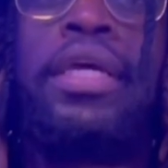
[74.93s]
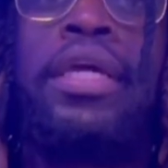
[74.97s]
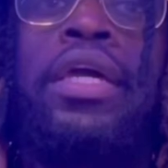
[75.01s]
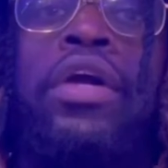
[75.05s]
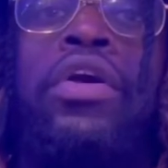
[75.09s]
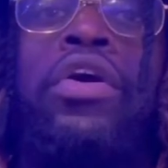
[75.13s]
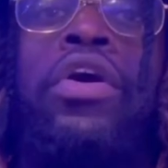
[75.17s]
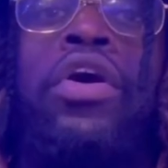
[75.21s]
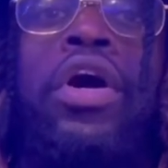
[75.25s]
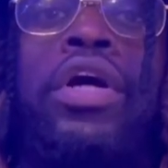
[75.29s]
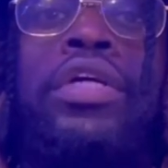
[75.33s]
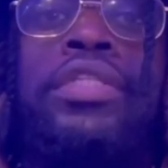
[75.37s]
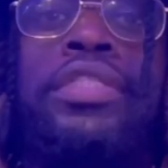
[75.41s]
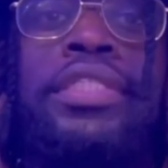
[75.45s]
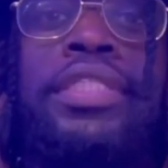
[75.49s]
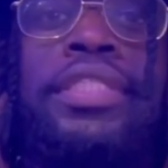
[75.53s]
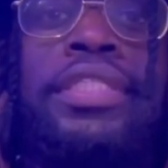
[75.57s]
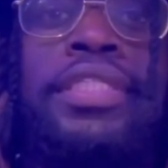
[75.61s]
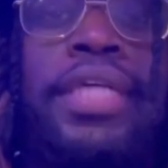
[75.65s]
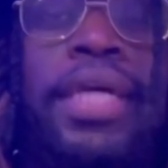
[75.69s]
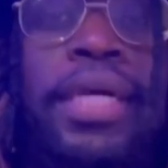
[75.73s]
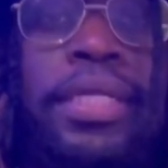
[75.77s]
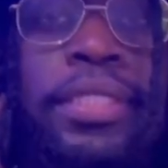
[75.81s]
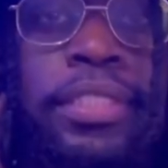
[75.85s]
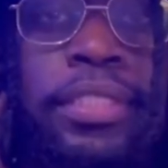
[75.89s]
It causes
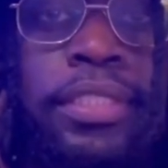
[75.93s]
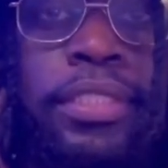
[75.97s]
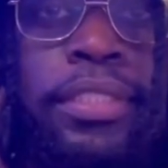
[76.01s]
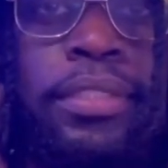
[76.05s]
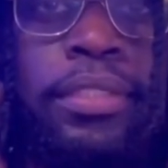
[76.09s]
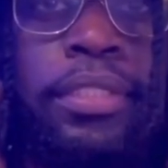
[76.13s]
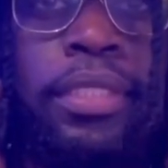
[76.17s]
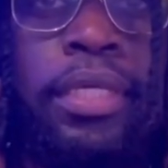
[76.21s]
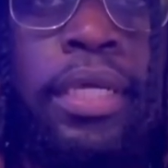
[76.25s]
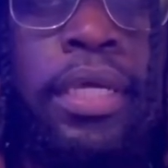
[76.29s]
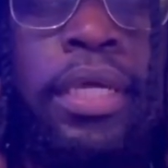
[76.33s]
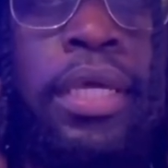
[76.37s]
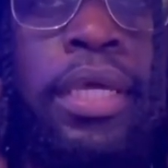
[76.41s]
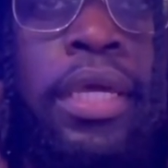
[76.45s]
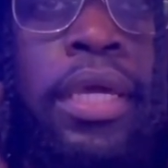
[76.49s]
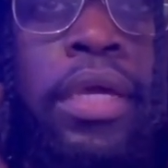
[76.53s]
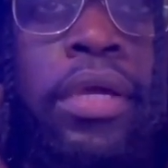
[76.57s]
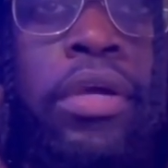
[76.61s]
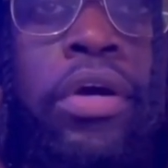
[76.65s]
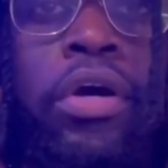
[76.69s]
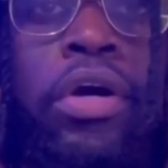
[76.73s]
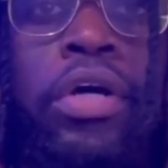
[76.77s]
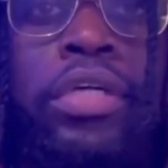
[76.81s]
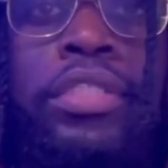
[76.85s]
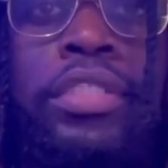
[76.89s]
tension, it
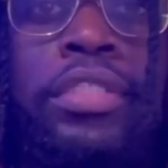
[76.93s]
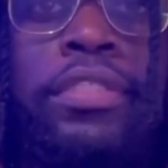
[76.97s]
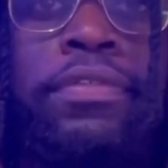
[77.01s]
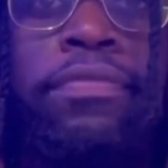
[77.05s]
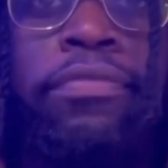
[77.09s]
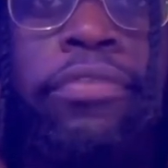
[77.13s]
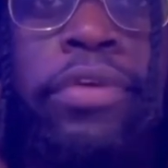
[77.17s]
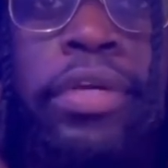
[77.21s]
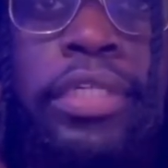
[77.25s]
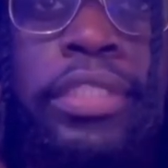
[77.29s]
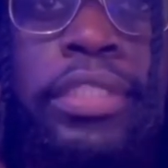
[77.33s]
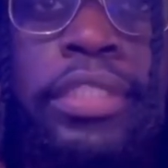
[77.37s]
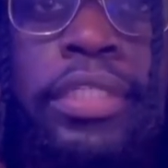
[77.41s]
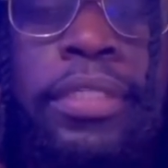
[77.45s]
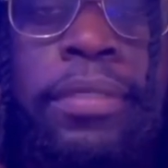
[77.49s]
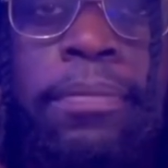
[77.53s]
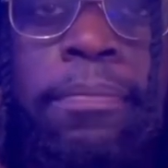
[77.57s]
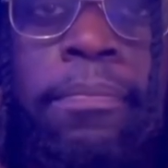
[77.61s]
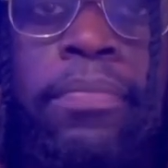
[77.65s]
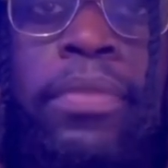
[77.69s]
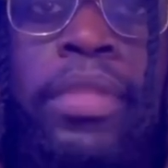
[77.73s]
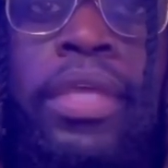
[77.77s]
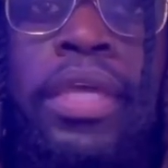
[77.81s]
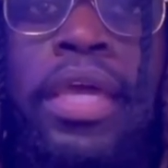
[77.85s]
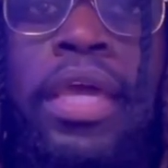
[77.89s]
causes
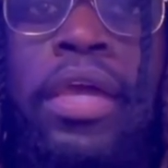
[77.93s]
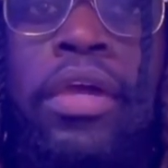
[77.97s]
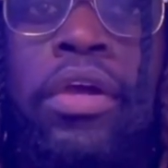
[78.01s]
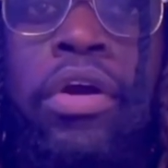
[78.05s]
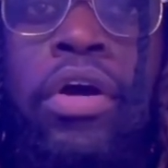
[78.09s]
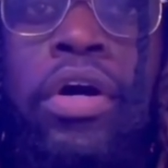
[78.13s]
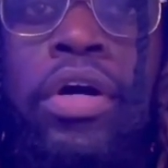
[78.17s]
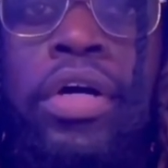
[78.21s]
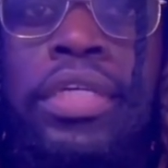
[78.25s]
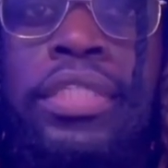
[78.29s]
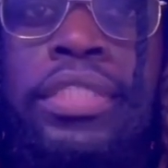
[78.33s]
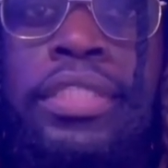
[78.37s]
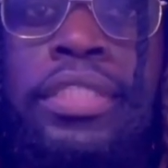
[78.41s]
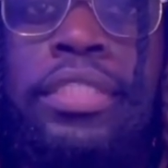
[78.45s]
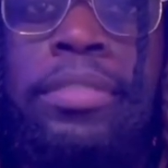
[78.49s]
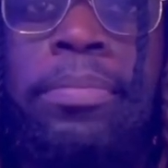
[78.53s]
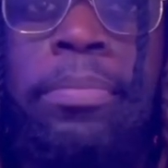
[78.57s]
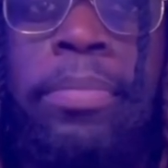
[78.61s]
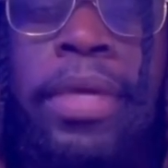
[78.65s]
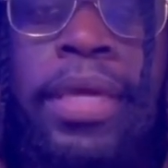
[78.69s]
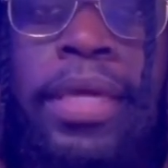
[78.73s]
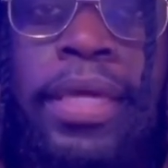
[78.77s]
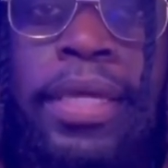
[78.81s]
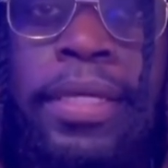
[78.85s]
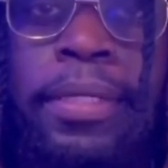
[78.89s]
friction, it causes
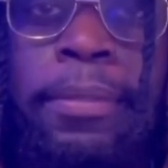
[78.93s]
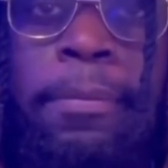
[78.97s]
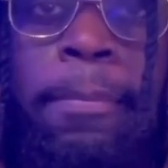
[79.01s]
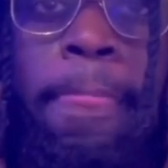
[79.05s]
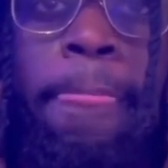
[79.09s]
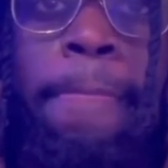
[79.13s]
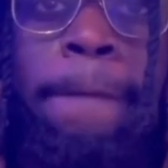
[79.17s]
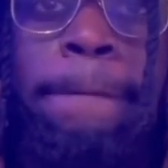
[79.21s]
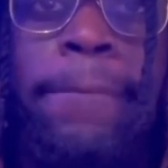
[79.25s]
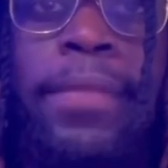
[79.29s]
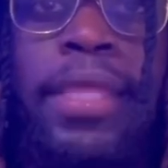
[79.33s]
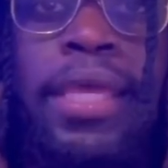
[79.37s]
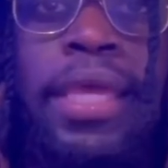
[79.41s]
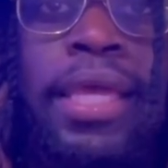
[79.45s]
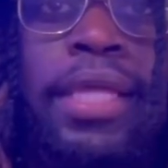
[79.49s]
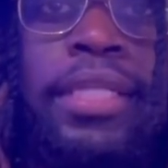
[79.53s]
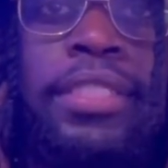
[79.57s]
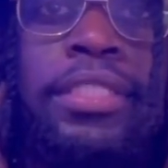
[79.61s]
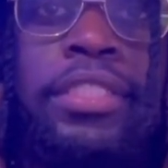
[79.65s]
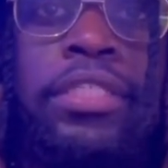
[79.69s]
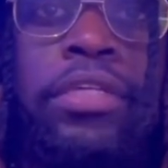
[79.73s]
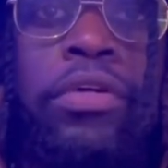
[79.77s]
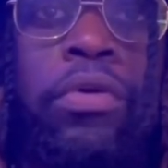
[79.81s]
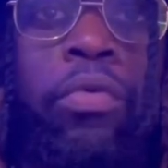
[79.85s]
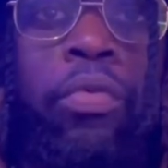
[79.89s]
pain
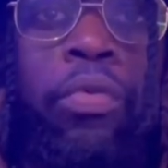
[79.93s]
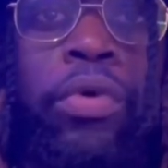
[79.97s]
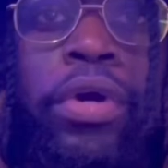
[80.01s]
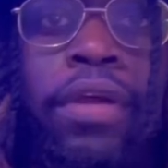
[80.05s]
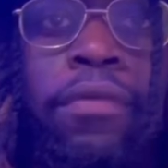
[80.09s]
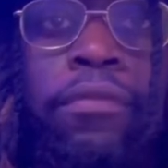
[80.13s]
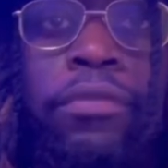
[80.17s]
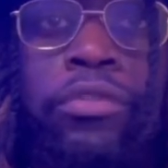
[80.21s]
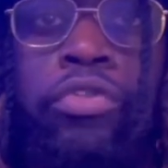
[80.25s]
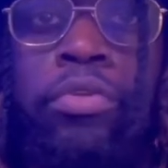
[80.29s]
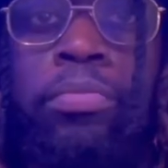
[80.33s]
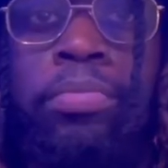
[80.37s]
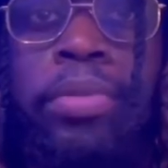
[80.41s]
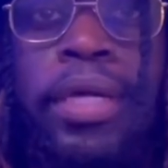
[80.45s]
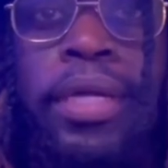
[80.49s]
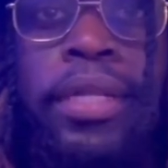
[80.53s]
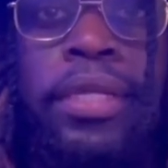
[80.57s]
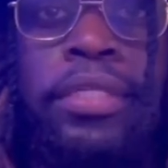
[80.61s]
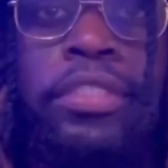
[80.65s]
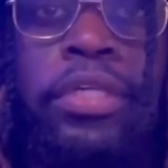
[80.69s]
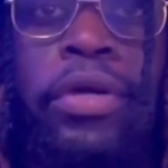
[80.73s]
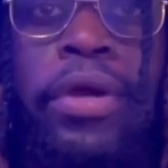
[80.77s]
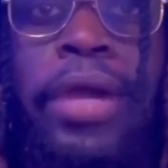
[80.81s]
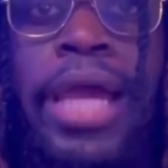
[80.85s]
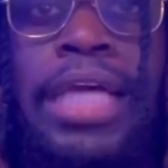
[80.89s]
into whatever two
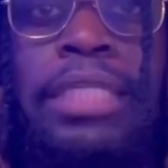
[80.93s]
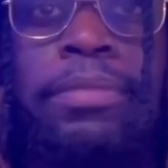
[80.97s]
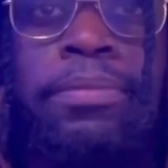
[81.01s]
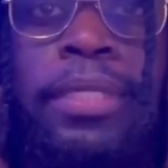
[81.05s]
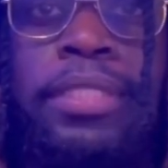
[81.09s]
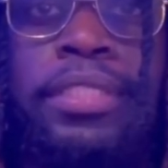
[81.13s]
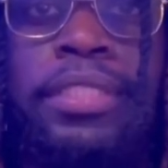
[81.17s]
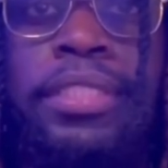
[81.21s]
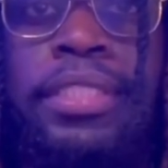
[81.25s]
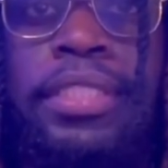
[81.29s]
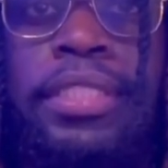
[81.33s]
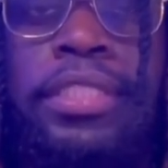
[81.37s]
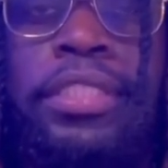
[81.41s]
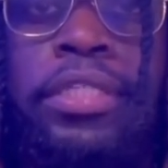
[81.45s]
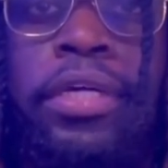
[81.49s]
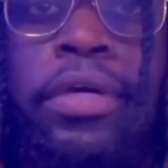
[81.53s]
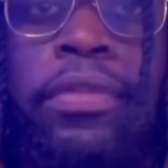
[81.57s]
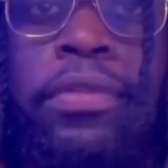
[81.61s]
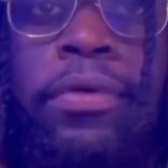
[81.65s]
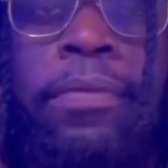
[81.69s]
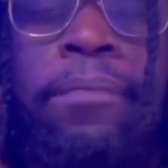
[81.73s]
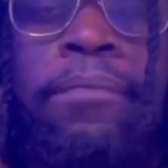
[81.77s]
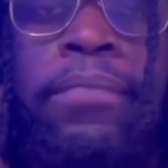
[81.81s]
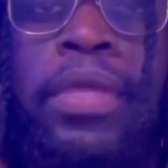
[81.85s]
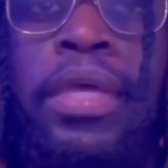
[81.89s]
planets are aspecting each
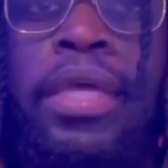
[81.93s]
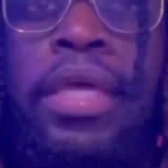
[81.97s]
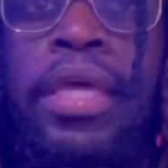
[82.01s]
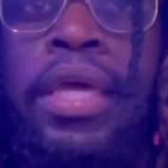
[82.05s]
other.